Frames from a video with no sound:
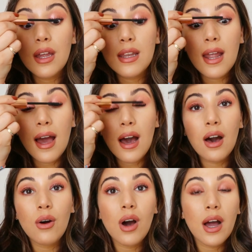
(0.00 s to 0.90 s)
And
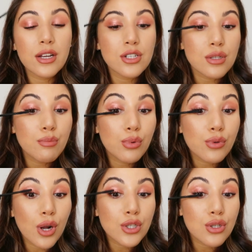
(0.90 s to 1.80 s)
now I can just
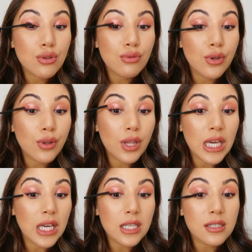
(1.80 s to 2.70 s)
brush through
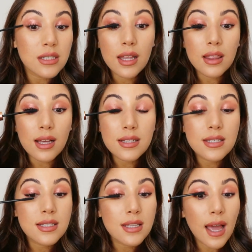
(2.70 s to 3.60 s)
these in like
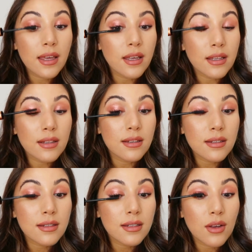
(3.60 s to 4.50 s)

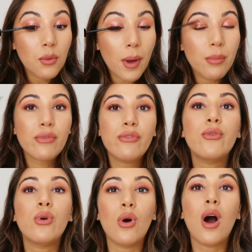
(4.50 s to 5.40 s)
seconds, where
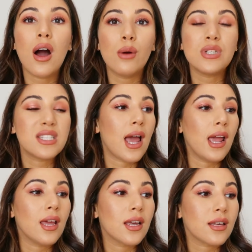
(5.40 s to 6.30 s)
before I would
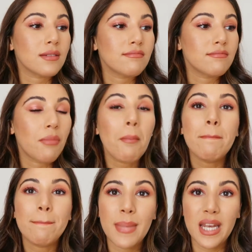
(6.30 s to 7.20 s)
take
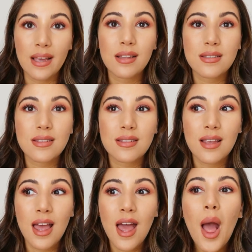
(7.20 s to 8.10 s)
minutes.
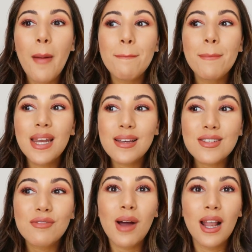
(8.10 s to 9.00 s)

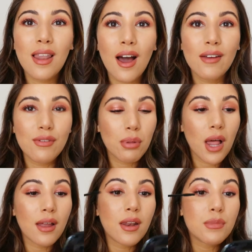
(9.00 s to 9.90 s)
Minutes of my life
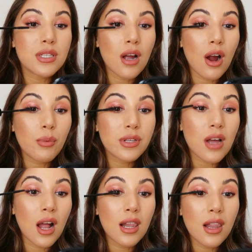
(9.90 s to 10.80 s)
applying mascara, because
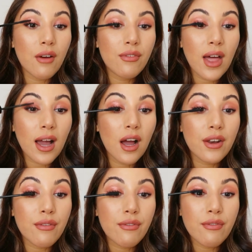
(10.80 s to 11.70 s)
I love that
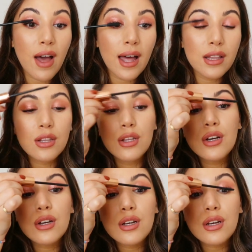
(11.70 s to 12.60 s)
kind of fan
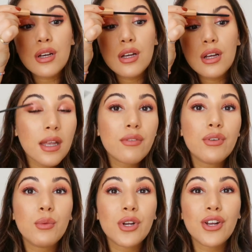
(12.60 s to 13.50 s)
look. And
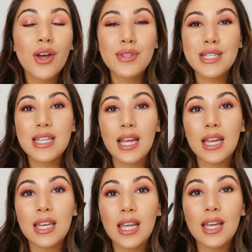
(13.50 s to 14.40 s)
if you want to know the
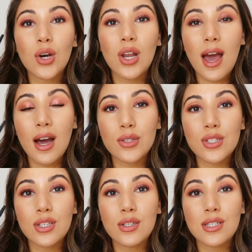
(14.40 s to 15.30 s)
technique on how
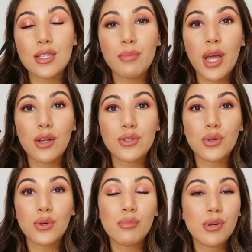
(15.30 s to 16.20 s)
to use this Pillow
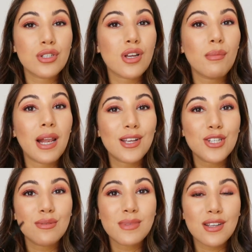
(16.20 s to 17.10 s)
Talk Push Up
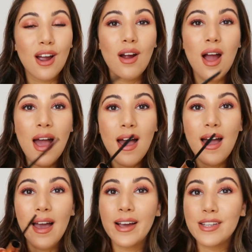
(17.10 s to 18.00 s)
Lashes mascara,
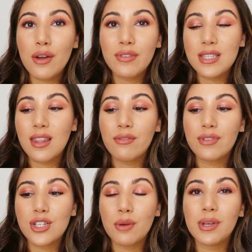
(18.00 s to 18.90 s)
head over to
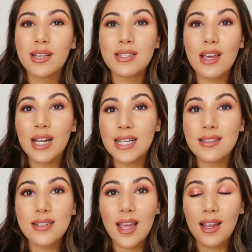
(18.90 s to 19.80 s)
that video, because there
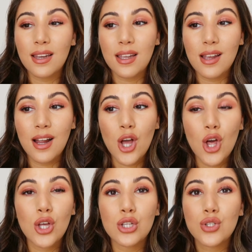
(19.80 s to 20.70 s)
is a technique
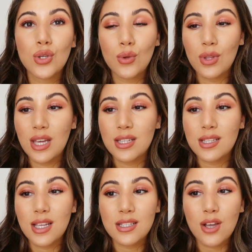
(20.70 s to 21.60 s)
to
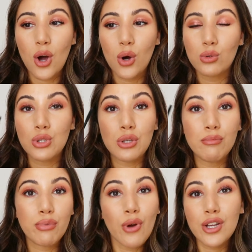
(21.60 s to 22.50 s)
this. It's a whole
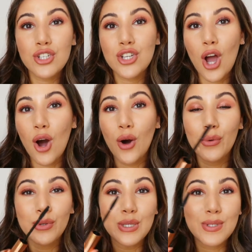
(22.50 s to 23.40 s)
new brush, a
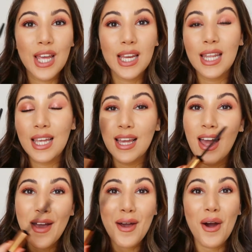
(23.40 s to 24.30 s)
whole new technique,
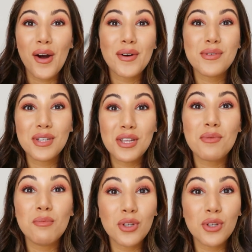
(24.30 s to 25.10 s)
a whole new